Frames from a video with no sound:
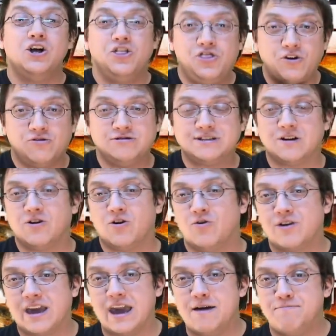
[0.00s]
Those are
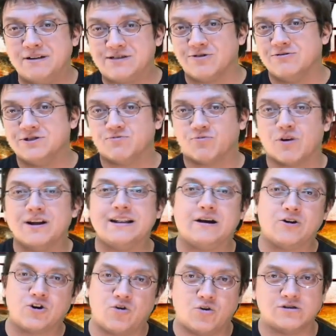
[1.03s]
okay, but those run
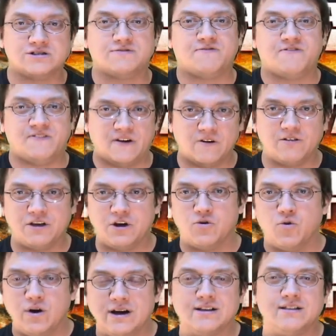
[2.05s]
their course fairly
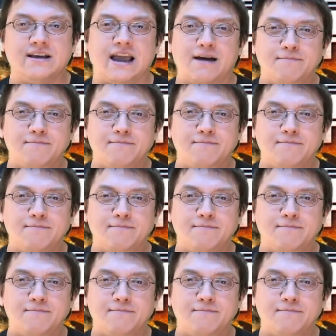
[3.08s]
quickly.